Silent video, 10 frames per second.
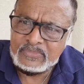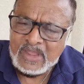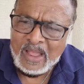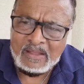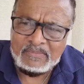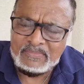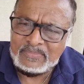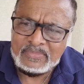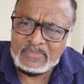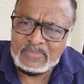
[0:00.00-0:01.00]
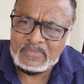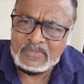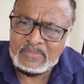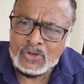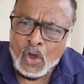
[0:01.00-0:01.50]
the,
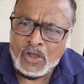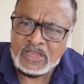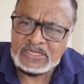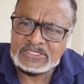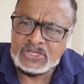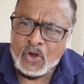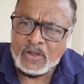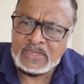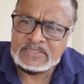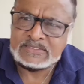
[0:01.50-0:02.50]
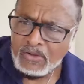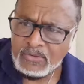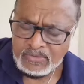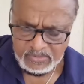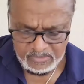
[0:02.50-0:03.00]
um, noise, noise. Oh.